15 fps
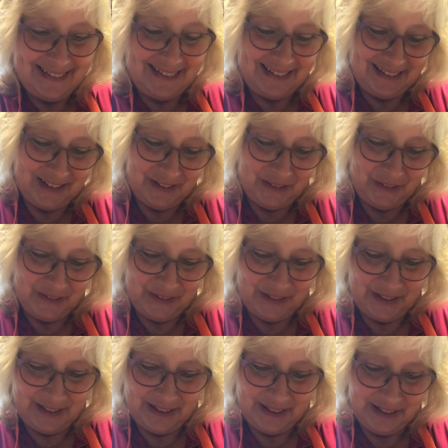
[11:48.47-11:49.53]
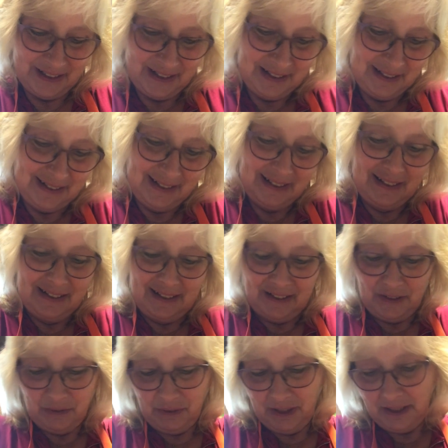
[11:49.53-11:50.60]
So
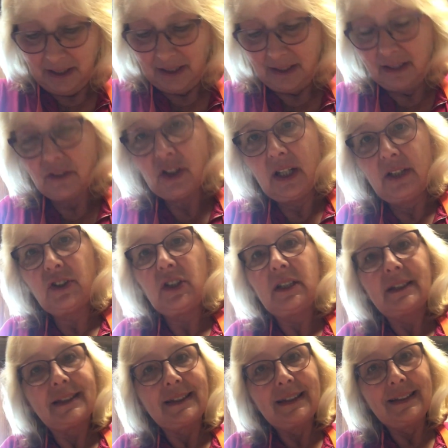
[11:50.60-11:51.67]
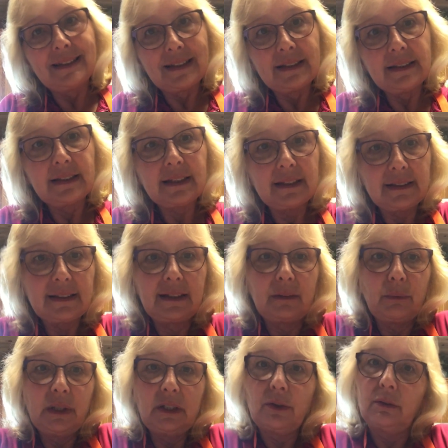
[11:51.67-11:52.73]
we like the changing seasons because then
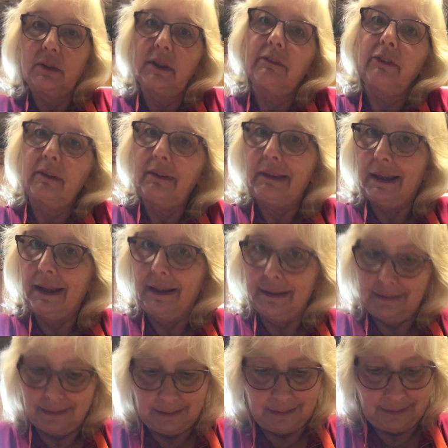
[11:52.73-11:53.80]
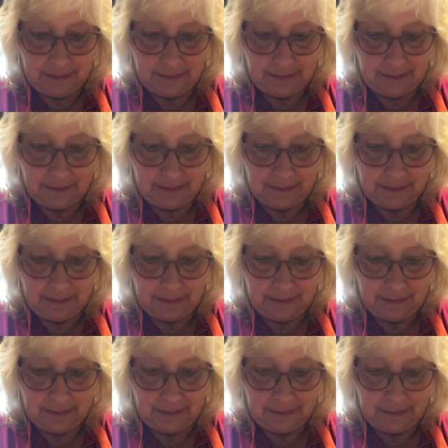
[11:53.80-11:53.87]
we do different things.